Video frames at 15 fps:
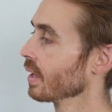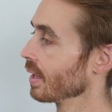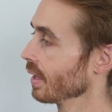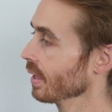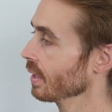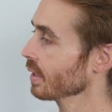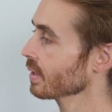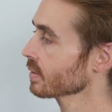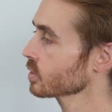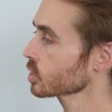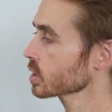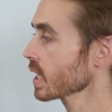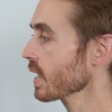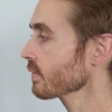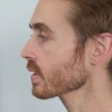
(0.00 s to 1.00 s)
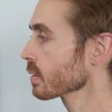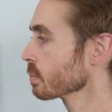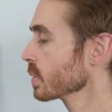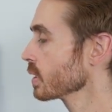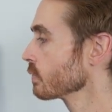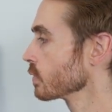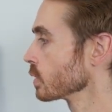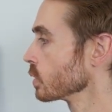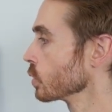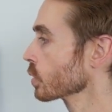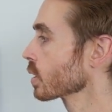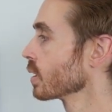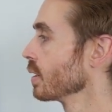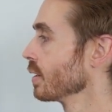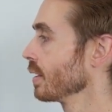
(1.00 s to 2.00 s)
uh, and just having a bit of a
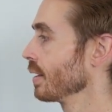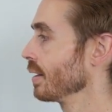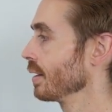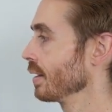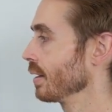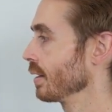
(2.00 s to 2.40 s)
look uh,